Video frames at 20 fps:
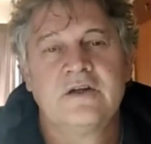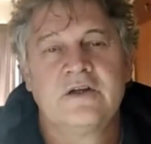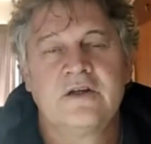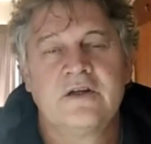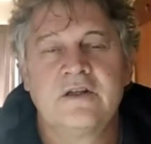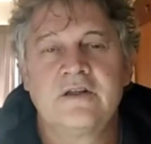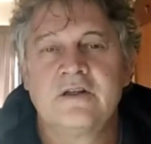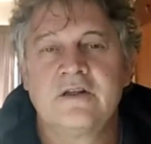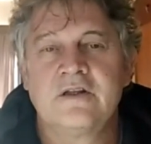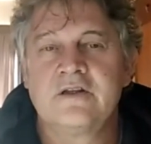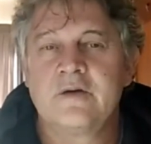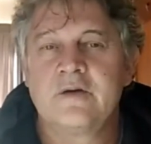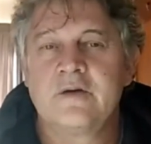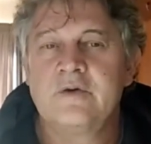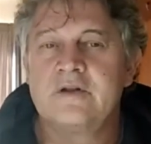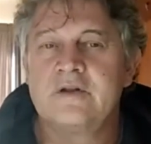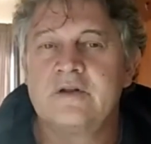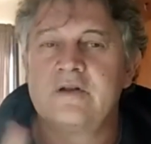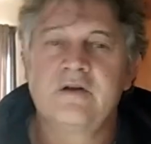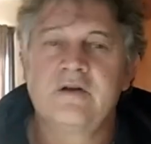And then they
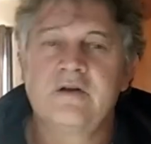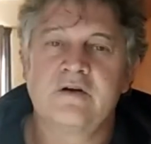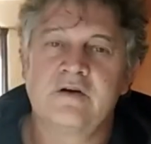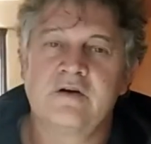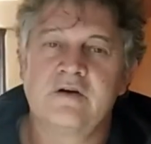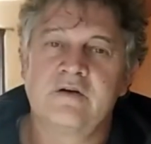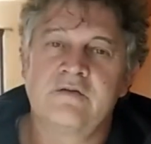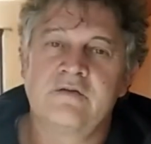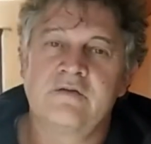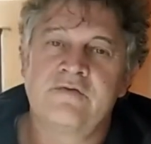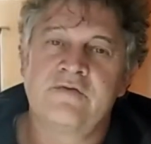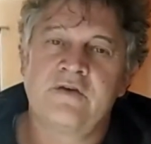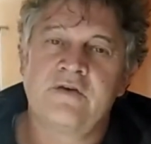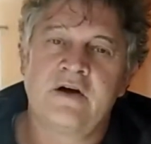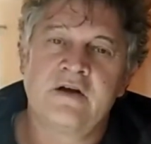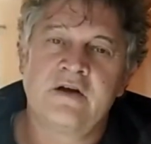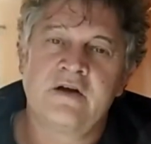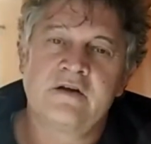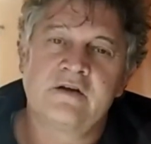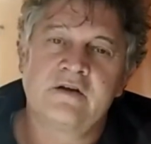would
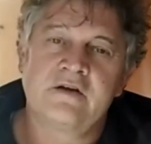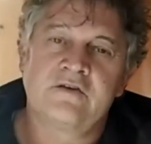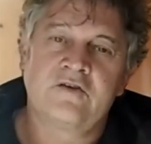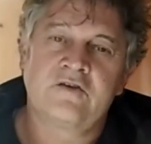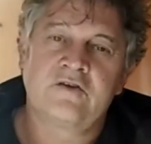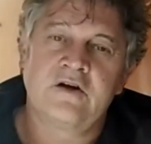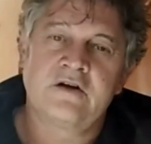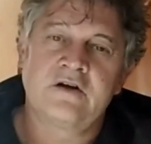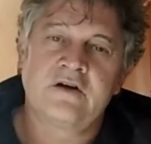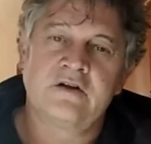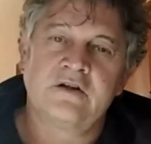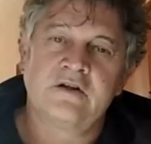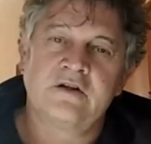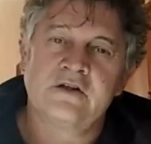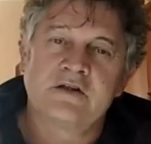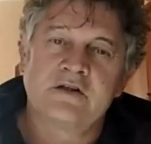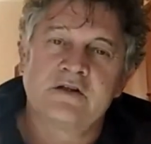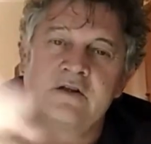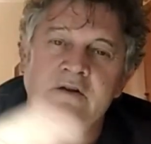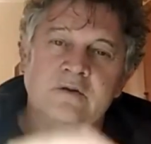fly circle
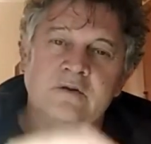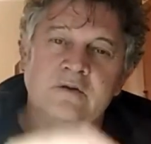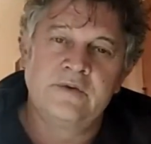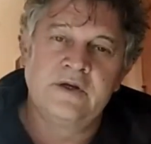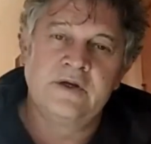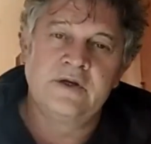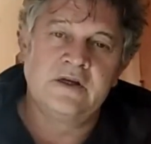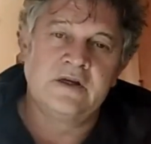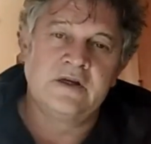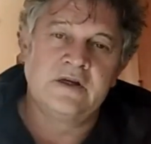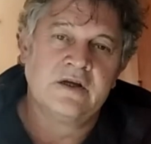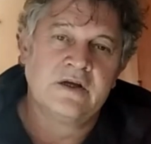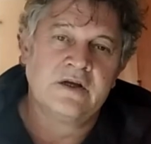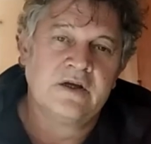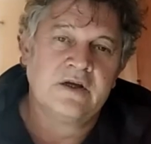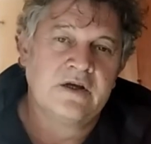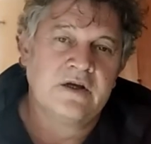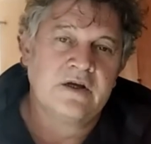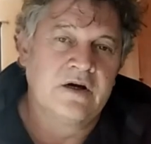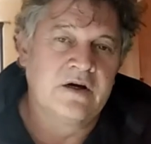until we
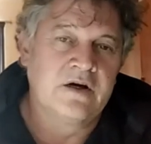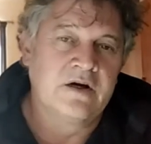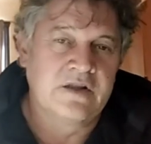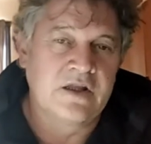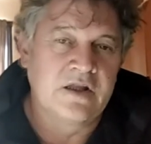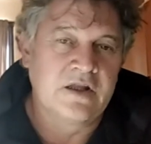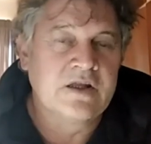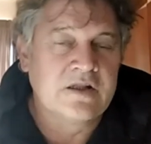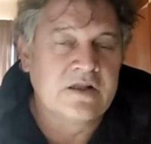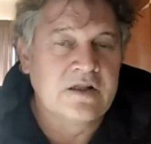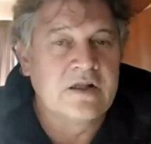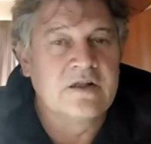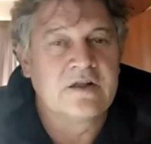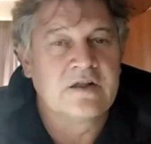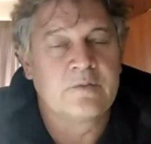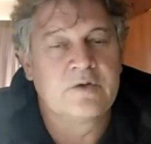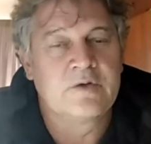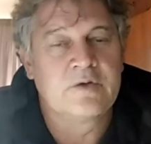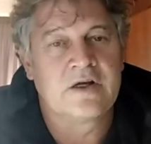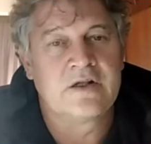are there, then they
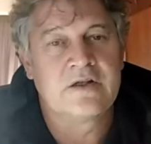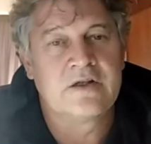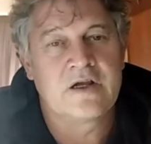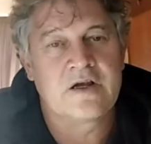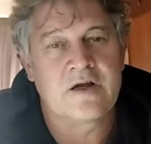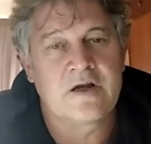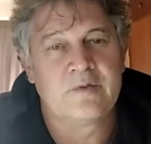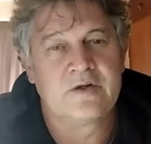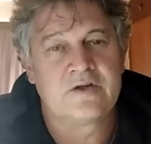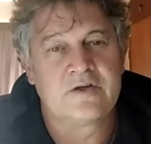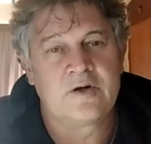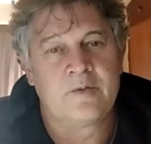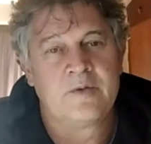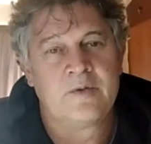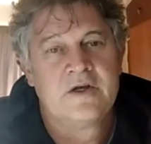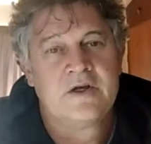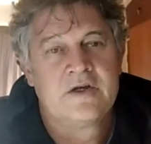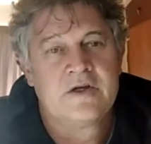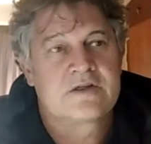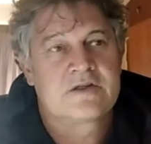would only come and drop.
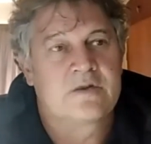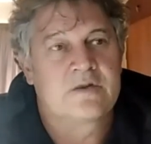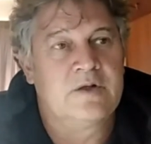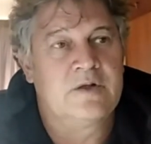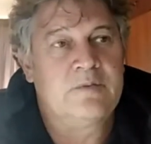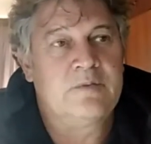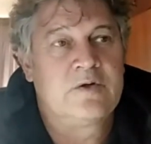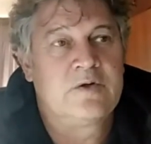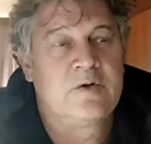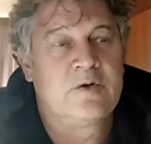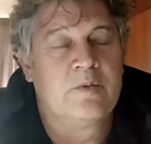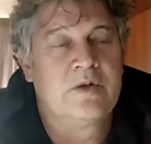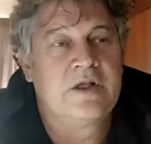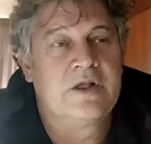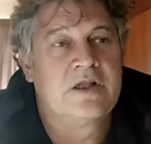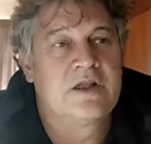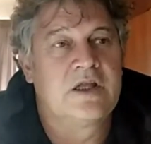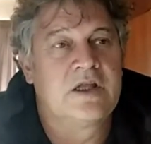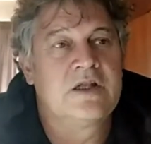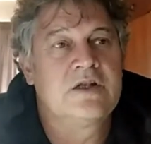So what we
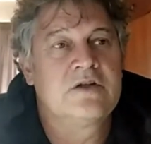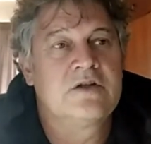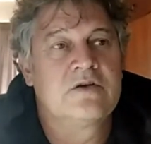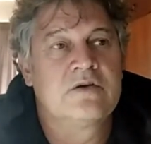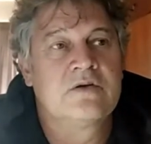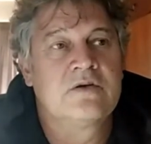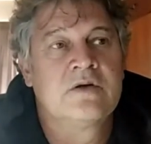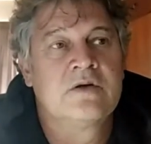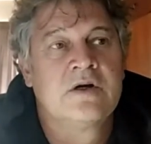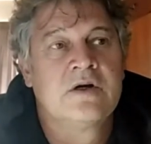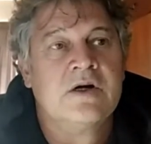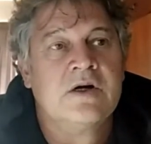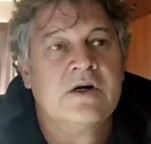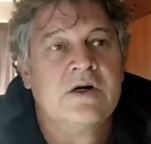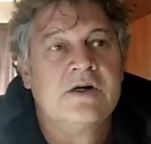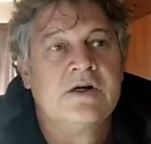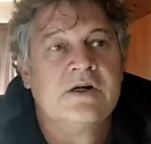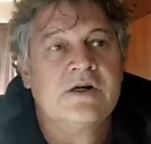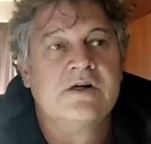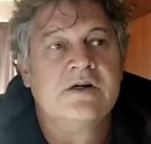normally then do
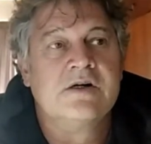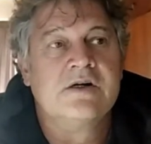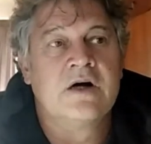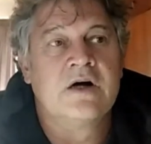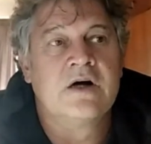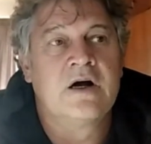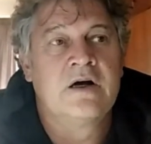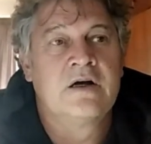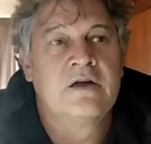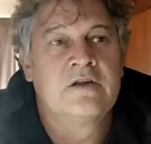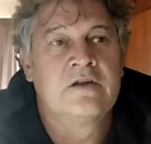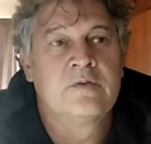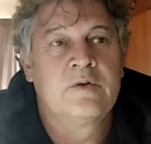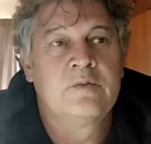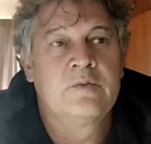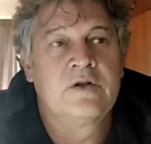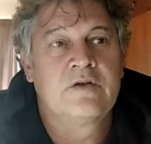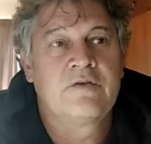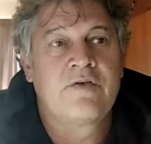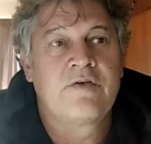uh, is we
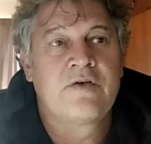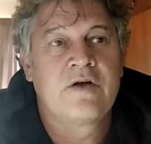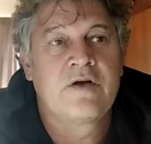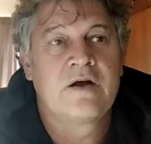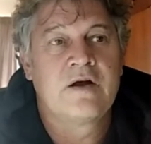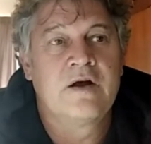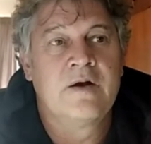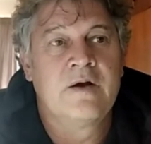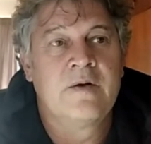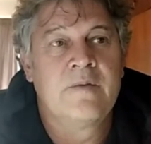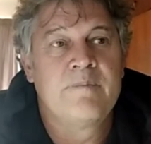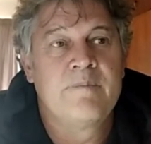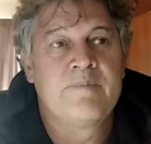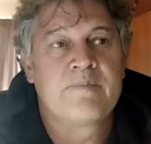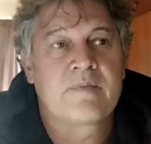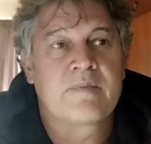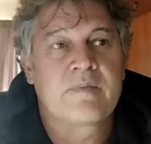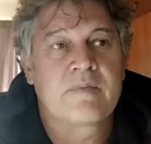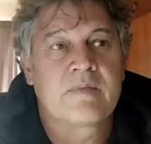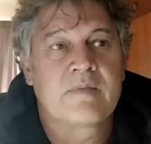would, um,
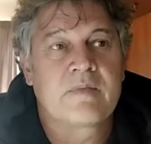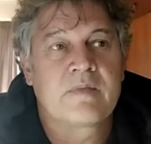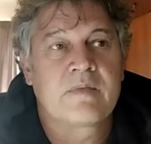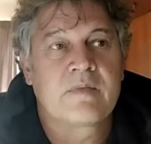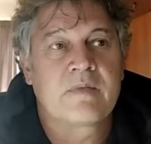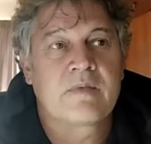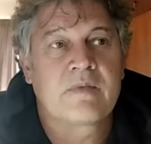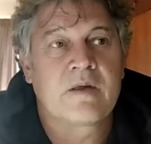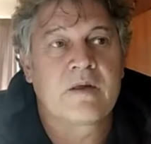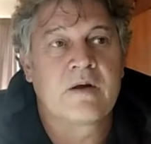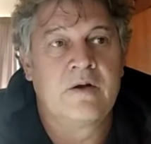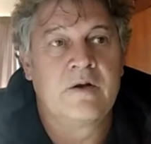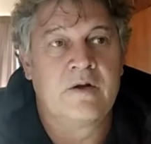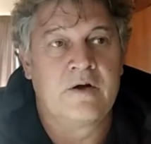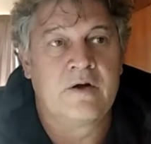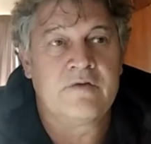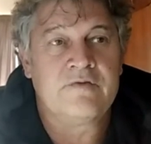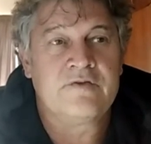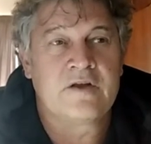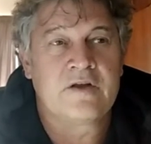a
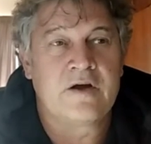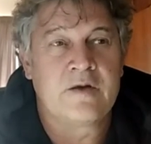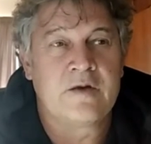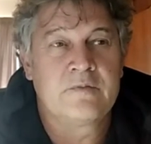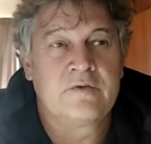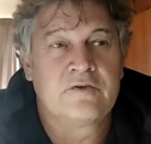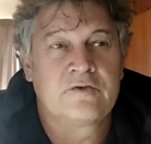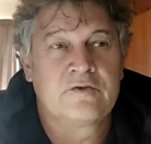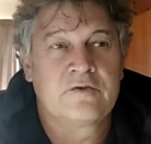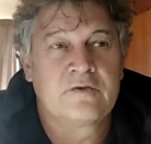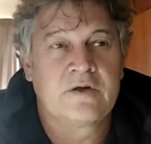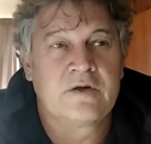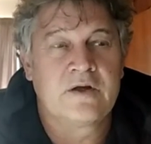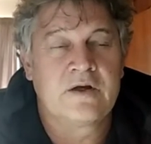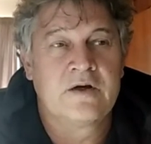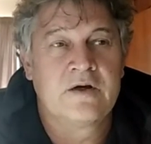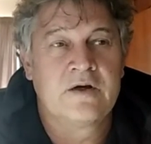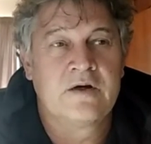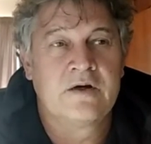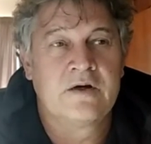lot of times,
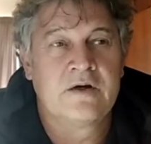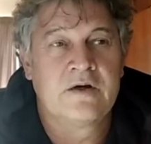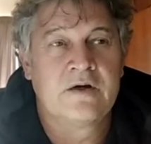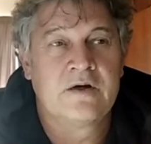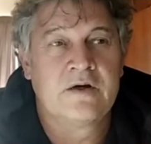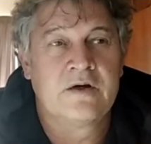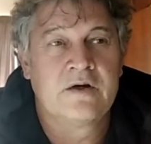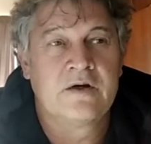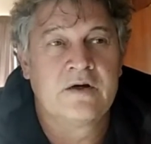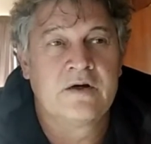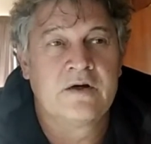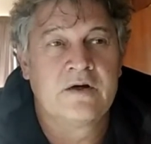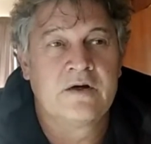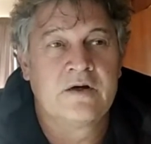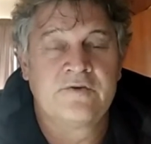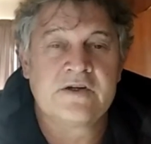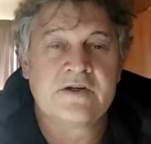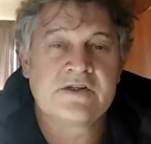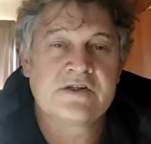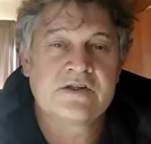uh,
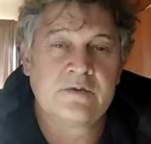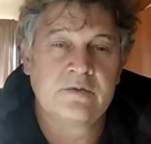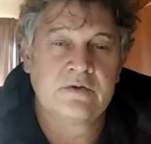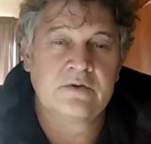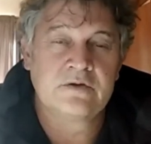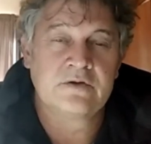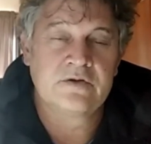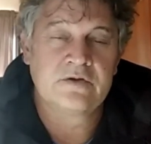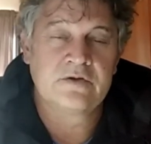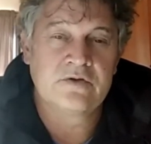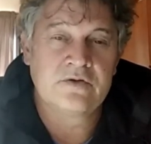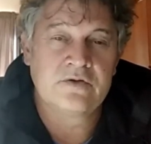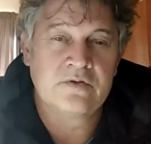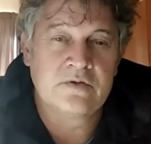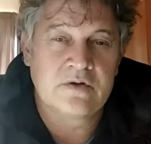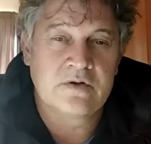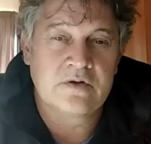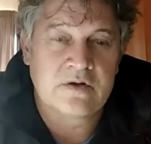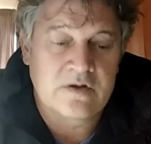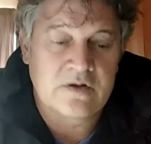first you will do